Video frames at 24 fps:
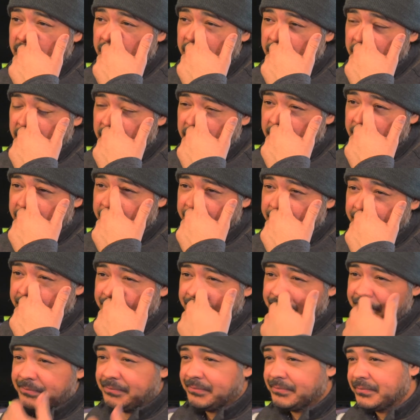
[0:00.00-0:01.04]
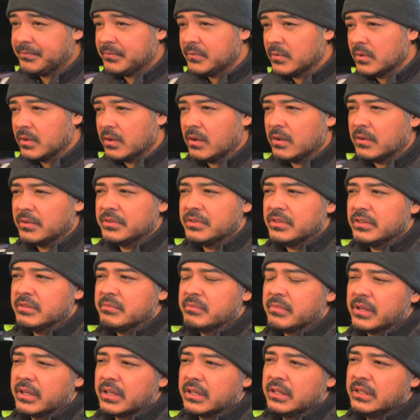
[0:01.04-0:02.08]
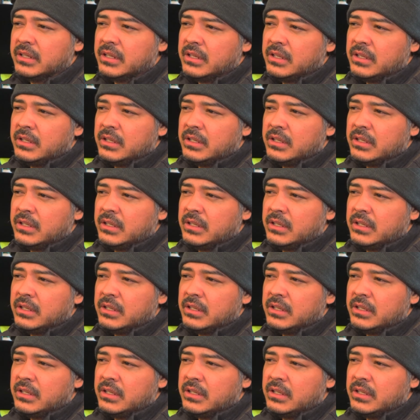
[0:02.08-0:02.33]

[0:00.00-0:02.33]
Honestly, my